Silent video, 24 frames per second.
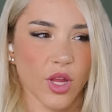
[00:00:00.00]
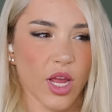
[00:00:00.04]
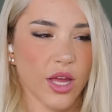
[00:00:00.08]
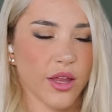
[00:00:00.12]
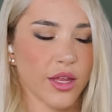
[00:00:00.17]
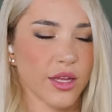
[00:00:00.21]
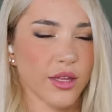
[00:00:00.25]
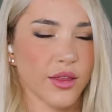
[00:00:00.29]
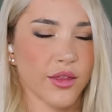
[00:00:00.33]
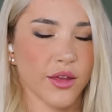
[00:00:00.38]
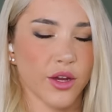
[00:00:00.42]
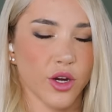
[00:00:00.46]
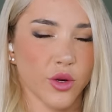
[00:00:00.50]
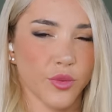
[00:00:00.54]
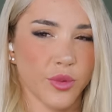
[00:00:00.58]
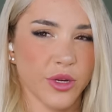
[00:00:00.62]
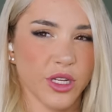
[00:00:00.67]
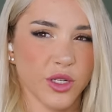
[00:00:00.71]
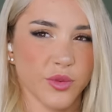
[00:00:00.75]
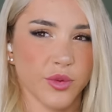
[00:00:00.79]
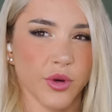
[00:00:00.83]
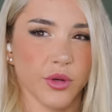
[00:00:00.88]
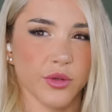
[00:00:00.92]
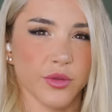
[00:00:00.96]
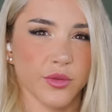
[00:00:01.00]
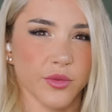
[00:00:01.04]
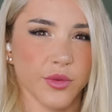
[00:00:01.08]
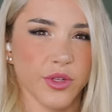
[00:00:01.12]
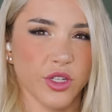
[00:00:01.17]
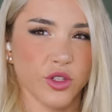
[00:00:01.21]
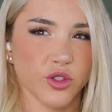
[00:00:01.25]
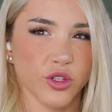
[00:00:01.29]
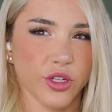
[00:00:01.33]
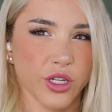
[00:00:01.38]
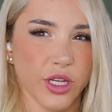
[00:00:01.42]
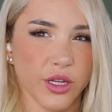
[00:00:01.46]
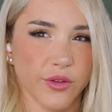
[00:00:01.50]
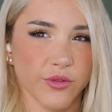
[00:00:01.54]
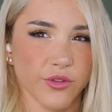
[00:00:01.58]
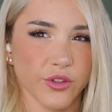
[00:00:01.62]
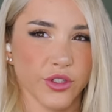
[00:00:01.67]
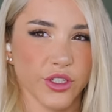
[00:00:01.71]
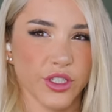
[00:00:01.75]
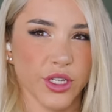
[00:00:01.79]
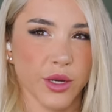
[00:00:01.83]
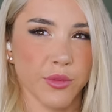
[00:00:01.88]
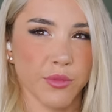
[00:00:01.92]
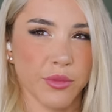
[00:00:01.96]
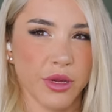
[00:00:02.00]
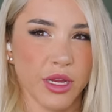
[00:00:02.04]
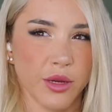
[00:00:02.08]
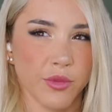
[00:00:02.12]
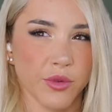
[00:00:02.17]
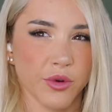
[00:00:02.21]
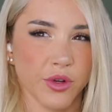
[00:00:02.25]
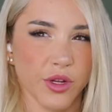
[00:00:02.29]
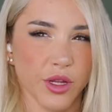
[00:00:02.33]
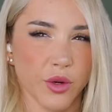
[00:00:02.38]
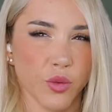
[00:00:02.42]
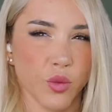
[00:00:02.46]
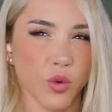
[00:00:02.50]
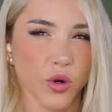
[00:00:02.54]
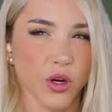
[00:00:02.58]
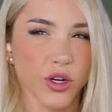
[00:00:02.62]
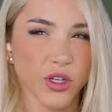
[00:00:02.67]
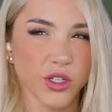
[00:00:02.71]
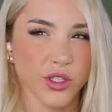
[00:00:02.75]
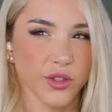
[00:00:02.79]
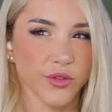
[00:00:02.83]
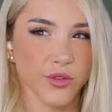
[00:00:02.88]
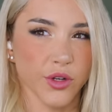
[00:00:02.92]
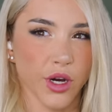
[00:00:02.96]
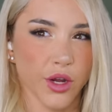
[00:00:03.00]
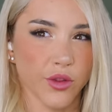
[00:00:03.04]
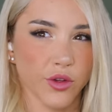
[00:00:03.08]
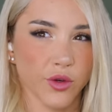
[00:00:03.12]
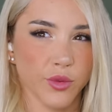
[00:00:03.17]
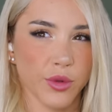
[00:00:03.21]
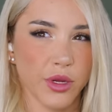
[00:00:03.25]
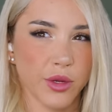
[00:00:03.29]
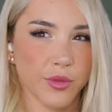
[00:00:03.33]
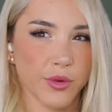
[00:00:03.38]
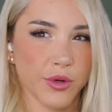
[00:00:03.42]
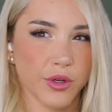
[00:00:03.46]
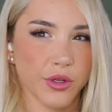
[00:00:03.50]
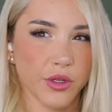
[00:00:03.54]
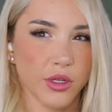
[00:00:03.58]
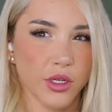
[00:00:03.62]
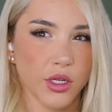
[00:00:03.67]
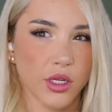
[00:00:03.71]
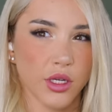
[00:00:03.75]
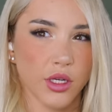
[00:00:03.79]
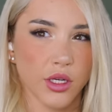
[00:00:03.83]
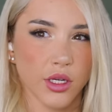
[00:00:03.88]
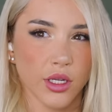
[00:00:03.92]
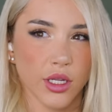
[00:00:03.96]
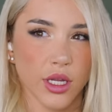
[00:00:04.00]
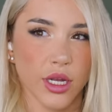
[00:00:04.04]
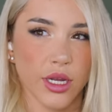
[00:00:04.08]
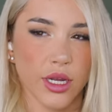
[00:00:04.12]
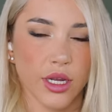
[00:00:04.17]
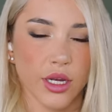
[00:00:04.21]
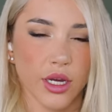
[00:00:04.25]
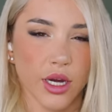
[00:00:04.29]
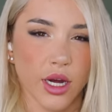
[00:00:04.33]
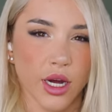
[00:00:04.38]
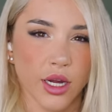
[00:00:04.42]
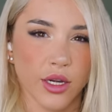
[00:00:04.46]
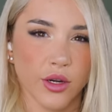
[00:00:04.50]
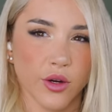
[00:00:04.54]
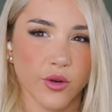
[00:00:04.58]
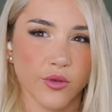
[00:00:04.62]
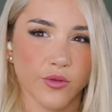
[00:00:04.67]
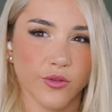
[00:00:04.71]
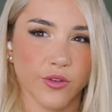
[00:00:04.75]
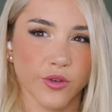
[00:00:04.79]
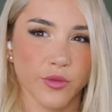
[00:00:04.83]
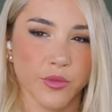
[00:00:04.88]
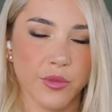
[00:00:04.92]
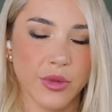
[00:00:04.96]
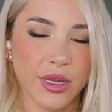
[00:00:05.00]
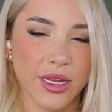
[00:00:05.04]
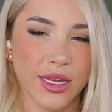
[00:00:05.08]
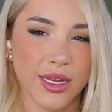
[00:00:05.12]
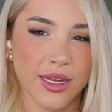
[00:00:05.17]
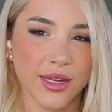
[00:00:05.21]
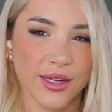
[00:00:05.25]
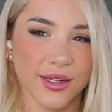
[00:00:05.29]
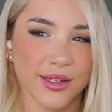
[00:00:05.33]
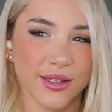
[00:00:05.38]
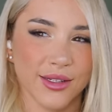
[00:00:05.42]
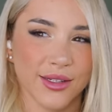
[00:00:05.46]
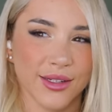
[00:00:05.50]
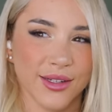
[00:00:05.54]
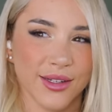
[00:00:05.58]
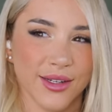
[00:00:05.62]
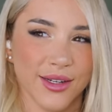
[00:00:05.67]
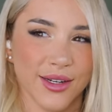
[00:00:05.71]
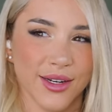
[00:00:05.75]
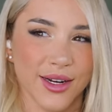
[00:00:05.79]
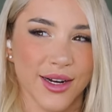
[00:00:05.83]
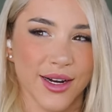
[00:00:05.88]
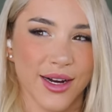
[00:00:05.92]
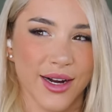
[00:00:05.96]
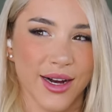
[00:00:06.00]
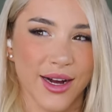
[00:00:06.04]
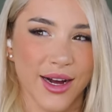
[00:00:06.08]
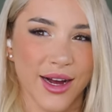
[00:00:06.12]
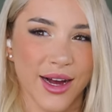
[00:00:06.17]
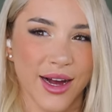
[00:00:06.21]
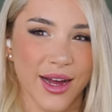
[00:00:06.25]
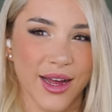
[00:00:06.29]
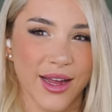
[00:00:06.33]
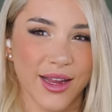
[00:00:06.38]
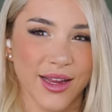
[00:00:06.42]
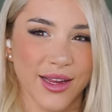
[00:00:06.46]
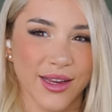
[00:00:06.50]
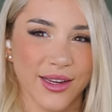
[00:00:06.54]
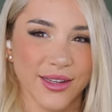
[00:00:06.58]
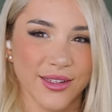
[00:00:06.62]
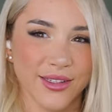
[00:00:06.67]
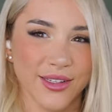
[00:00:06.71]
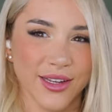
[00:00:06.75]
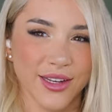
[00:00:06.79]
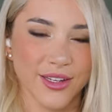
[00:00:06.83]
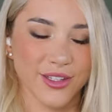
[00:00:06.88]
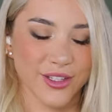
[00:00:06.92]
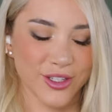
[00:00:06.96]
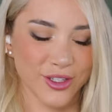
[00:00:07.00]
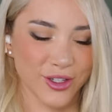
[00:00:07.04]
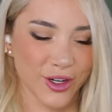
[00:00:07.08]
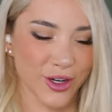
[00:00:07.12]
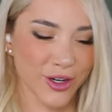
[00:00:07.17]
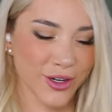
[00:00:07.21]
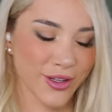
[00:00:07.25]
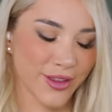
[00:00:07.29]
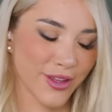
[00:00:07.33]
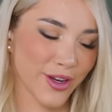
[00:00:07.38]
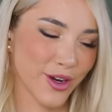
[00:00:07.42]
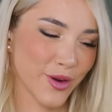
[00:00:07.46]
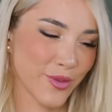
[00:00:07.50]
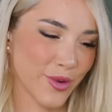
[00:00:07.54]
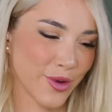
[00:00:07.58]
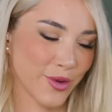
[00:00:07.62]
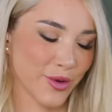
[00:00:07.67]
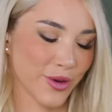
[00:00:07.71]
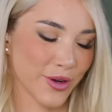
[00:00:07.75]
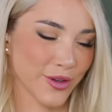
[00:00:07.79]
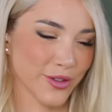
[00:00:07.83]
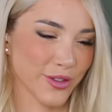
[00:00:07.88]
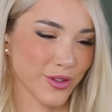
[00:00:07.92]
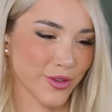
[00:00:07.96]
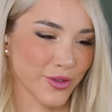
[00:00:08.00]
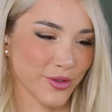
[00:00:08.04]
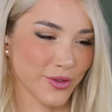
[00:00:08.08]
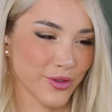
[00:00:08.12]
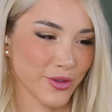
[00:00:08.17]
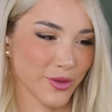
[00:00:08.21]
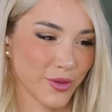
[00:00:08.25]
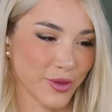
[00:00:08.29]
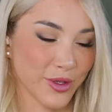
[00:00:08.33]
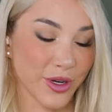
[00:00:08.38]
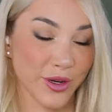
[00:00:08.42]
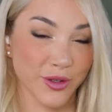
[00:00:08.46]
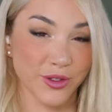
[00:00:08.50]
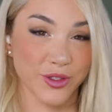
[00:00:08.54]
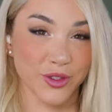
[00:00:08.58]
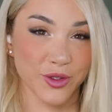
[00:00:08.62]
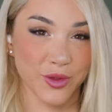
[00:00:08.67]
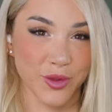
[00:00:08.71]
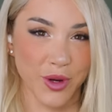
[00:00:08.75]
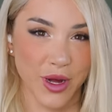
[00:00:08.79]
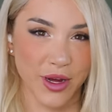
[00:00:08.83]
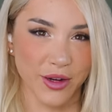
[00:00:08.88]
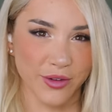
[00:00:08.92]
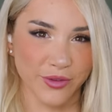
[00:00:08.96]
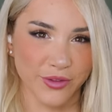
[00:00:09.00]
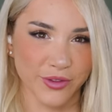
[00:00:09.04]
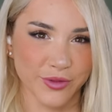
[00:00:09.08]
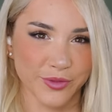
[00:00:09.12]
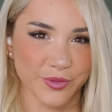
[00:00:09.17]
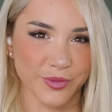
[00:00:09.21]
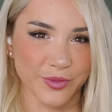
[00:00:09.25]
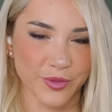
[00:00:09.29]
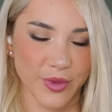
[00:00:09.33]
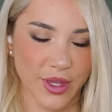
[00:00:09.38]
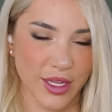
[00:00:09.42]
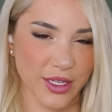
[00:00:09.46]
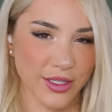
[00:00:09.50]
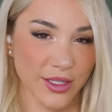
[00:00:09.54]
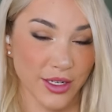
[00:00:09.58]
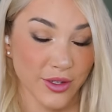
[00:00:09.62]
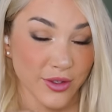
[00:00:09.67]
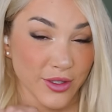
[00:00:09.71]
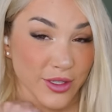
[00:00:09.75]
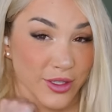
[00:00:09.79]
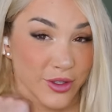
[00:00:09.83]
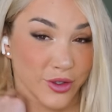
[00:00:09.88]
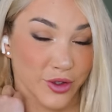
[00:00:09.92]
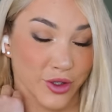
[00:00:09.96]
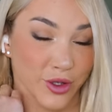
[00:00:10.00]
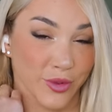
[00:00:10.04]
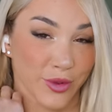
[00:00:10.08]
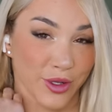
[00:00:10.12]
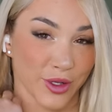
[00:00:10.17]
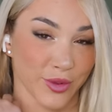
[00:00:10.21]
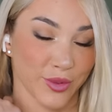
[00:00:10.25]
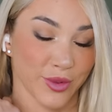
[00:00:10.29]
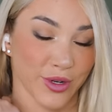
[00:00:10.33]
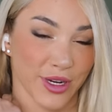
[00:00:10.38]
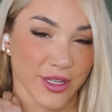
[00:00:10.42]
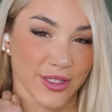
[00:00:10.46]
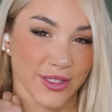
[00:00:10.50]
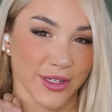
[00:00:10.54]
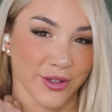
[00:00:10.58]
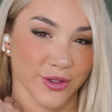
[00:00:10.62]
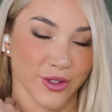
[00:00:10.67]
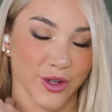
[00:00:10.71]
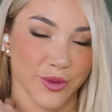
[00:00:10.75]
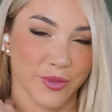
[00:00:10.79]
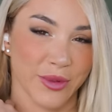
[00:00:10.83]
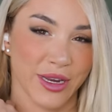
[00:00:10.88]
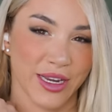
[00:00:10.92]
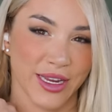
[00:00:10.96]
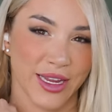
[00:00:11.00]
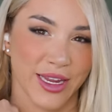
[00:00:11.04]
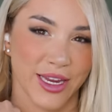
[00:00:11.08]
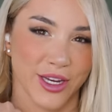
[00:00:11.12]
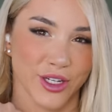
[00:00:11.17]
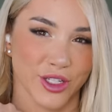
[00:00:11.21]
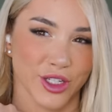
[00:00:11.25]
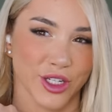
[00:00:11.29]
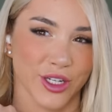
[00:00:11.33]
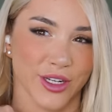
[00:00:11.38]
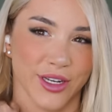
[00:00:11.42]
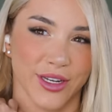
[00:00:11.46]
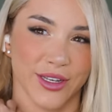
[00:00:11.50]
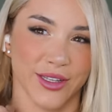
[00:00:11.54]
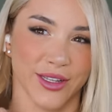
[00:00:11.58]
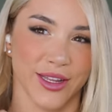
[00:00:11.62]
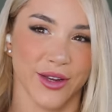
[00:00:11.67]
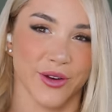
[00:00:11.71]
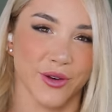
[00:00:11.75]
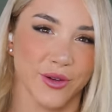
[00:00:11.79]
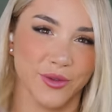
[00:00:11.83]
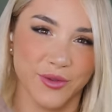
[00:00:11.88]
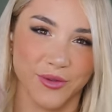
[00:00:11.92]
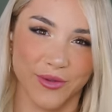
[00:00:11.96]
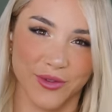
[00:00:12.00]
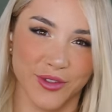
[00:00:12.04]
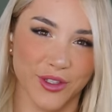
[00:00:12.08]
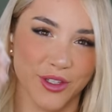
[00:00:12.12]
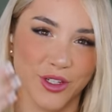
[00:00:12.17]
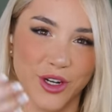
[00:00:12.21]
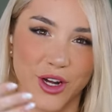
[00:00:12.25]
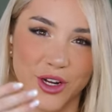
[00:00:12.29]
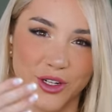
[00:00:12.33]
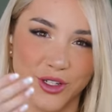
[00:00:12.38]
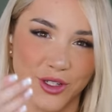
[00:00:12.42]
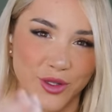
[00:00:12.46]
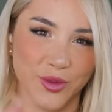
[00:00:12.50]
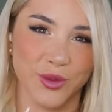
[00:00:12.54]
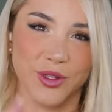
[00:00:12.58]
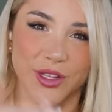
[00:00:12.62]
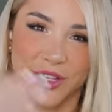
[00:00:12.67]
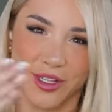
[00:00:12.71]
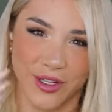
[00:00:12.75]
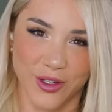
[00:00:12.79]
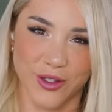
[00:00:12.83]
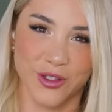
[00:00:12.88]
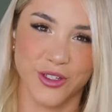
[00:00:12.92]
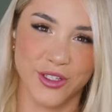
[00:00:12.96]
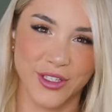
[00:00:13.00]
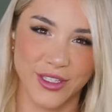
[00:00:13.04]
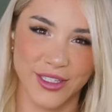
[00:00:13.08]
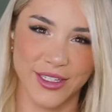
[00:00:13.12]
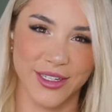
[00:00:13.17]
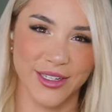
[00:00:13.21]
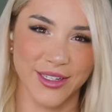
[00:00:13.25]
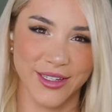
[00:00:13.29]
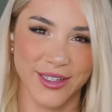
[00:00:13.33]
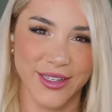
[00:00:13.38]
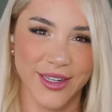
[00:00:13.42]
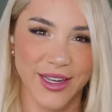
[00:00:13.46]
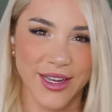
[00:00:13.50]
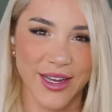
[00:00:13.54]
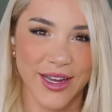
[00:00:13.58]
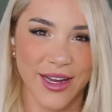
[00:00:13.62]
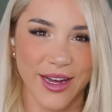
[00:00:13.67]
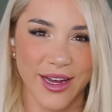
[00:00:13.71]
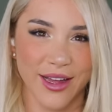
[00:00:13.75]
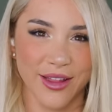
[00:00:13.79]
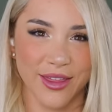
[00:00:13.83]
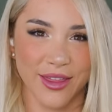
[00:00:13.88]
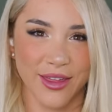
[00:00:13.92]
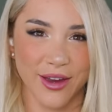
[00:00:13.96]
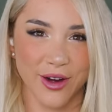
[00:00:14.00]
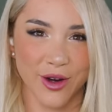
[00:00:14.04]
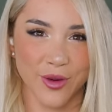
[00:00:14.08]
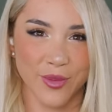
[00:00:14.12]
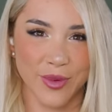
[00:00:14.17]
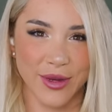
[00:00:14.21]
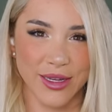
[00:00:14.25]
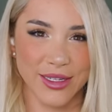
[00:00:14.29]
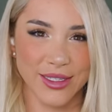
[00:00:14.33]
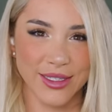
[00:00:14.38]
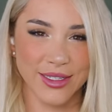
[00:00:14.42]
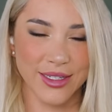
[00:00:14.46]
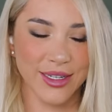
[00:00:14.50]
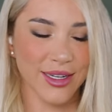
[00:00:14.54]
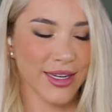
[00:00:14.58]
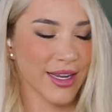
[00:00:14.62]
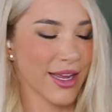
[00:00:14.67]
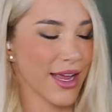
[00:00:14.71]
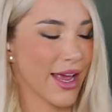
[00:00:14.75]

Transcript: I think therapy is probably tricky for some people and works for other people. Like I know for me, I I started therapy when I was in, when I was 12 because I was extremely depressed and I was on medication and they were the doctors were like you should see a, a therapist